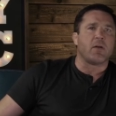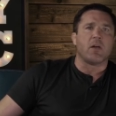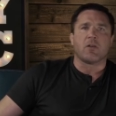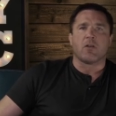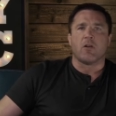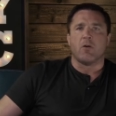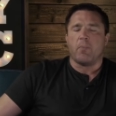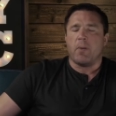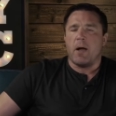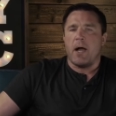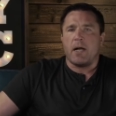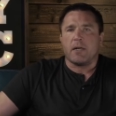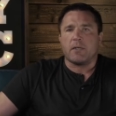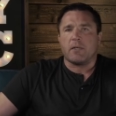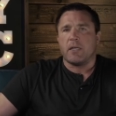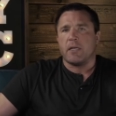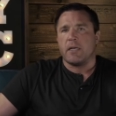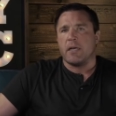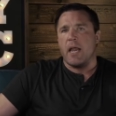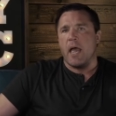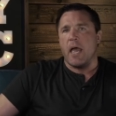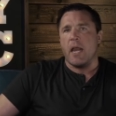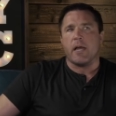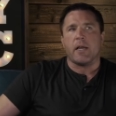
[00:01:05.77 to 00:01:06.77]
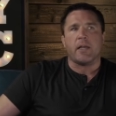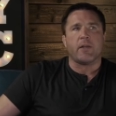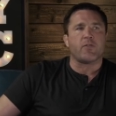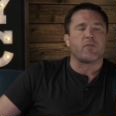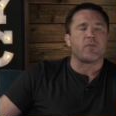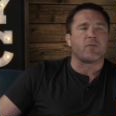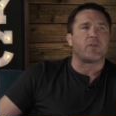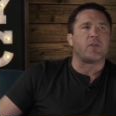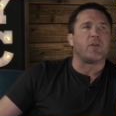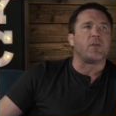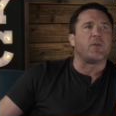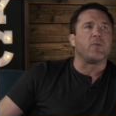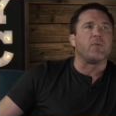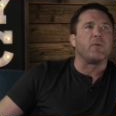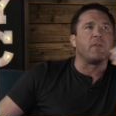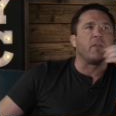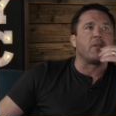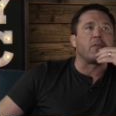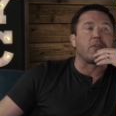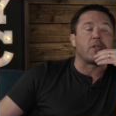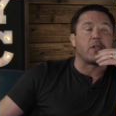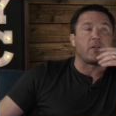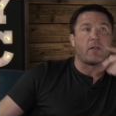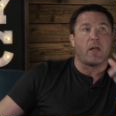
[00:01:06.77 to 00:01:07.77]
knuckle boxing and had an interest in doing
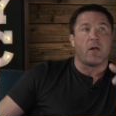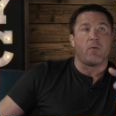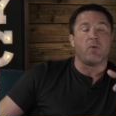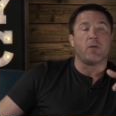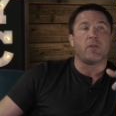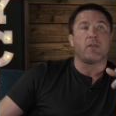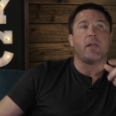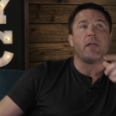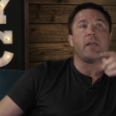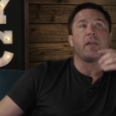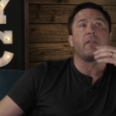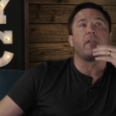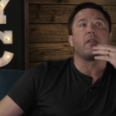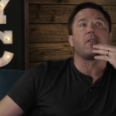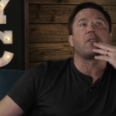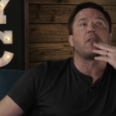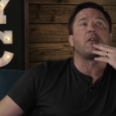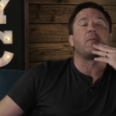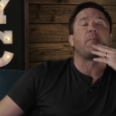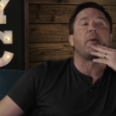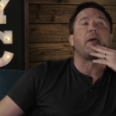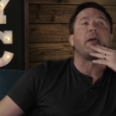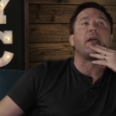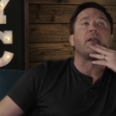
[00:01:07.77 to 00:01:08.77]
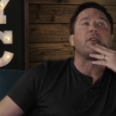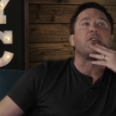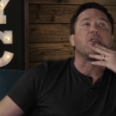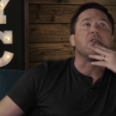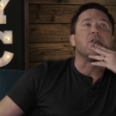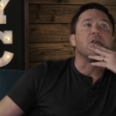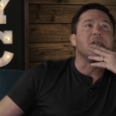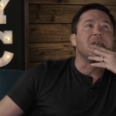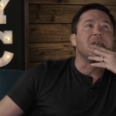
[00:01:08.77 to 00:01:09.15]
those things. I will tell you this on Paige